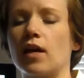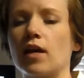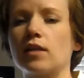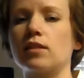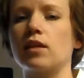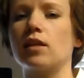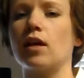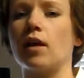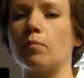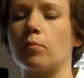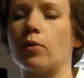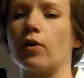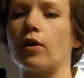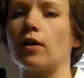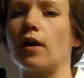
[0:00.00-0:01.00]
takes
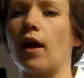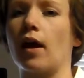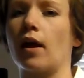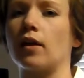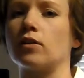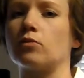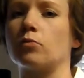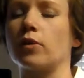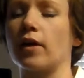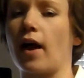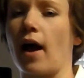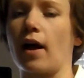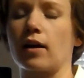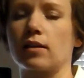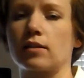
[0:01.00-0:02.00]
input and
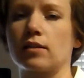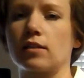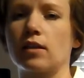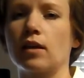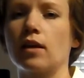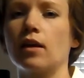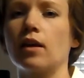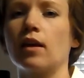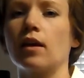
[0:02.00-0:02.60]
reacts.